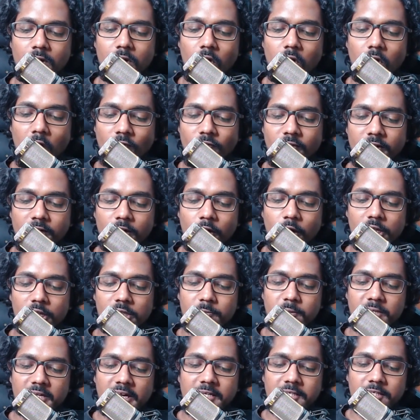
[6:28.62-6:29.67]
offering
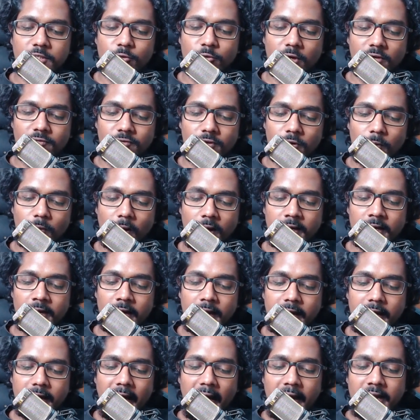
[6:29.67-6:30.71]
hospitality to everyone
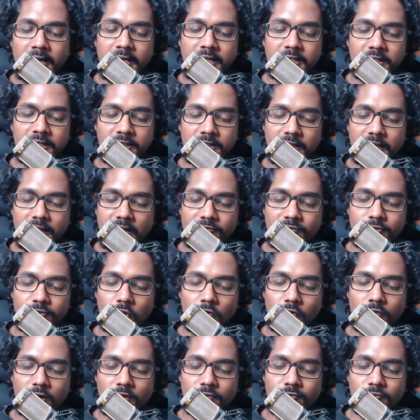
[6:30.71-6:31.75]
and eating the
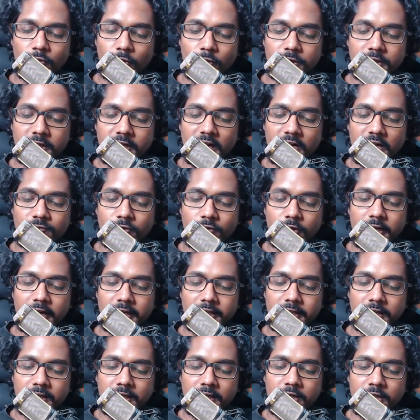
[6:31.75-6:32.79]
leftover food carefully
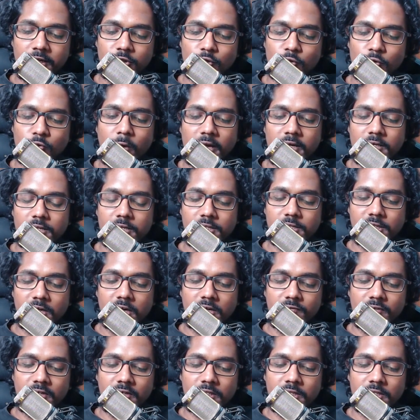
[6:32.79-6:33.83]
attending to and
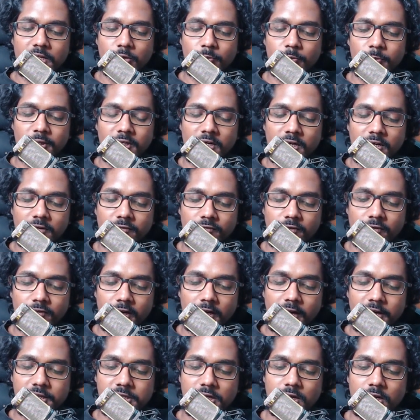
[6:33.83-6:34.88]
serving the superior
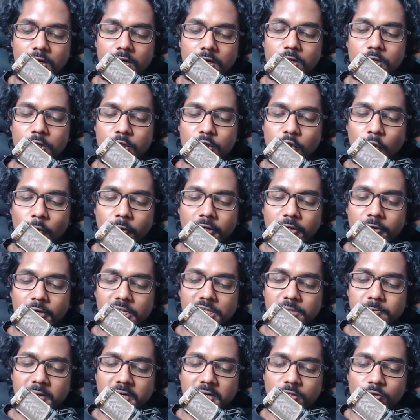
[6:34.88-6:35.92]
Varnas, showing
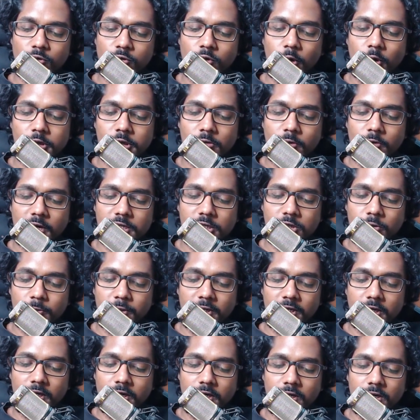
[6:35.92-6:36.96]
respect to those who are
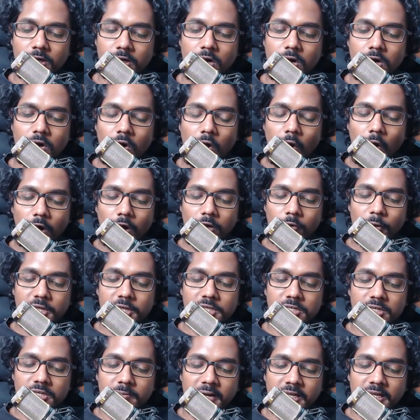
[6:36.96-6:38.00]
superior,
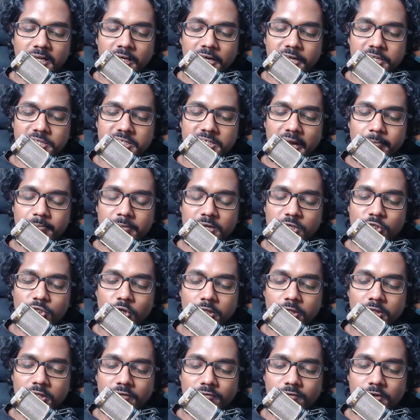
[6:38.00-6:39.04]
always remaining established
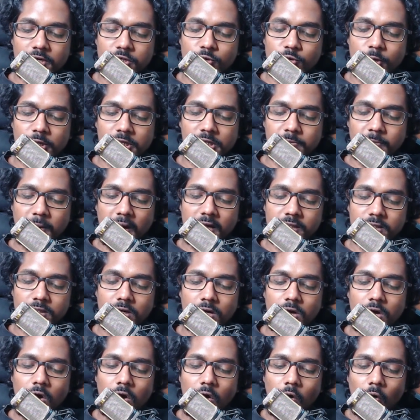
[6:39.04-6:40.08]
on the virtuous path,
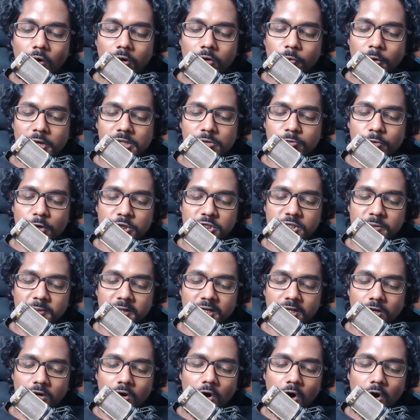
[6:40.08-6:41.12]
always
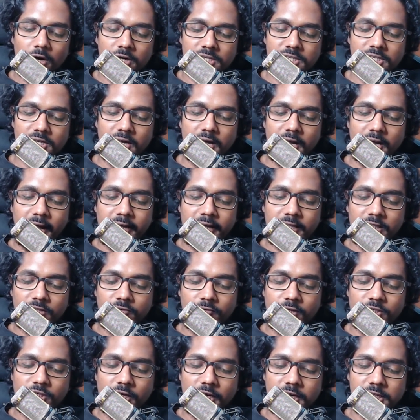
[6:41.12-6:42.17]
worshipping gods and
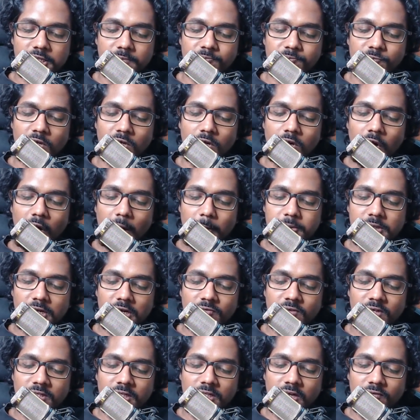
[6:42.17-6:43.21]
Dvijas,
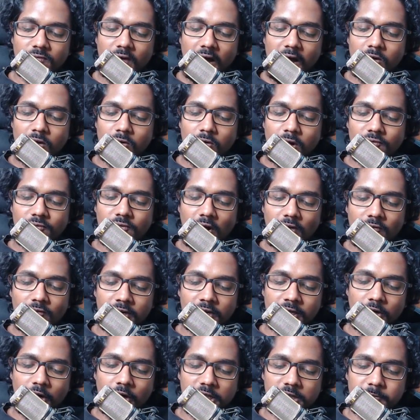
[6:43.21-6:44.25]
observing the vow of
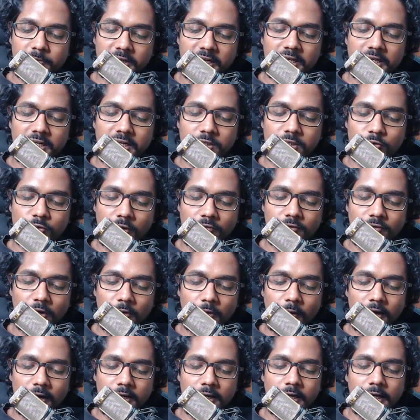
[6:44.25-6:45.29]
offering hospitality to
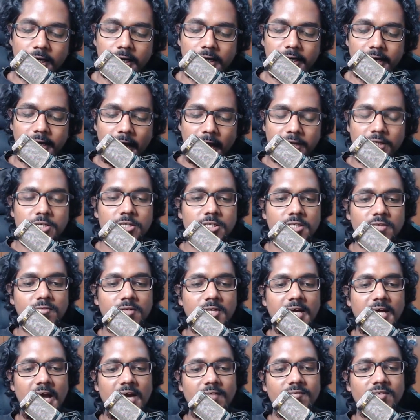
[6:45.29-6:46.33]
everyone,
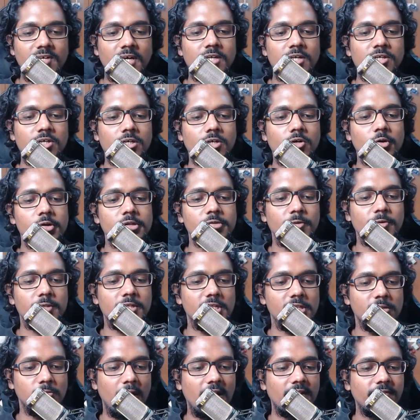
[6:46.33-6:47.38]
attentively having intercourse with
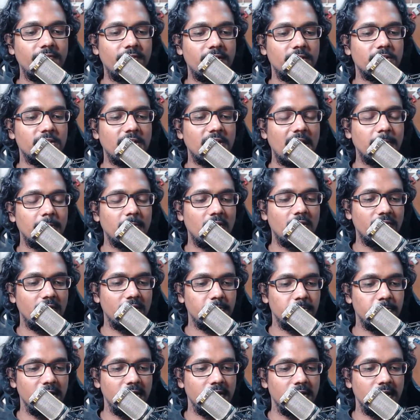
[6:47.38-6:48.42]
his wife at the time of her
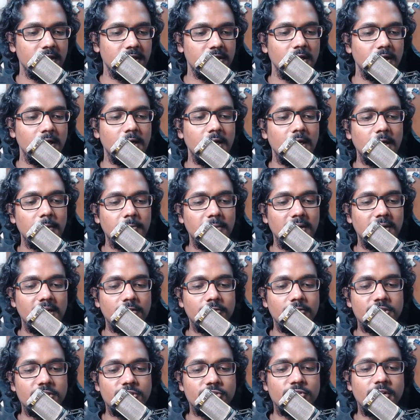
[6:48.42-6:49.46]
period, being
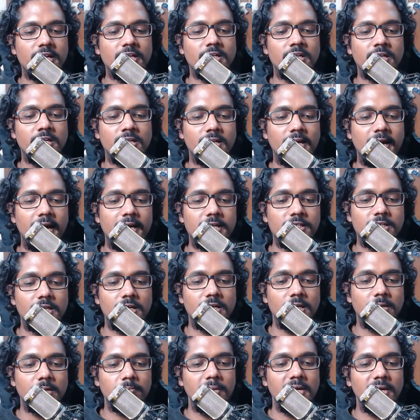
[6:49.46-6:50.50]
restrained in diet,
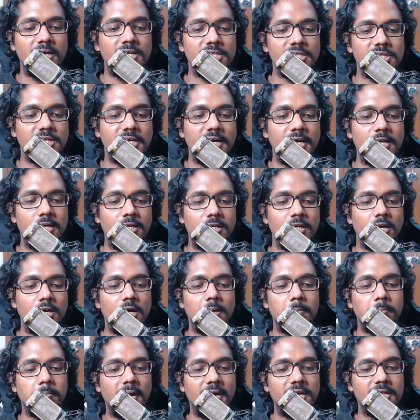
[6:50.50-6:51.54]
being skilled
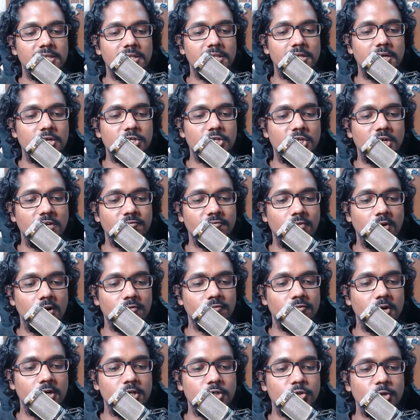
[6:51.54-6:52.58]
by searching for
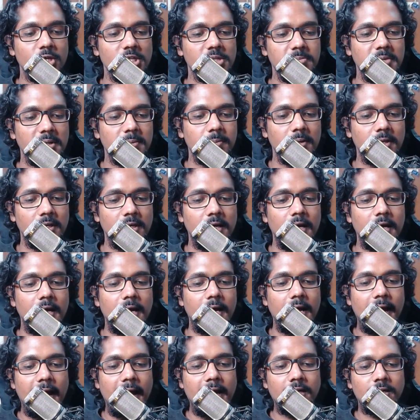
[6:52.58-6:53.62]
virtuous people,
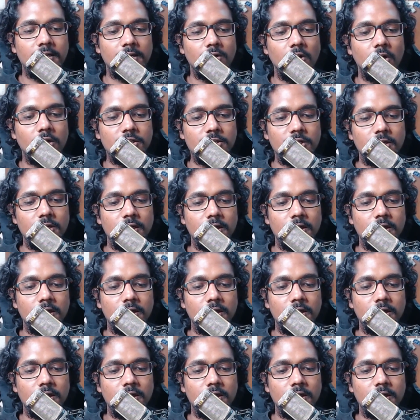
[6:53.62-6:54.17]
and not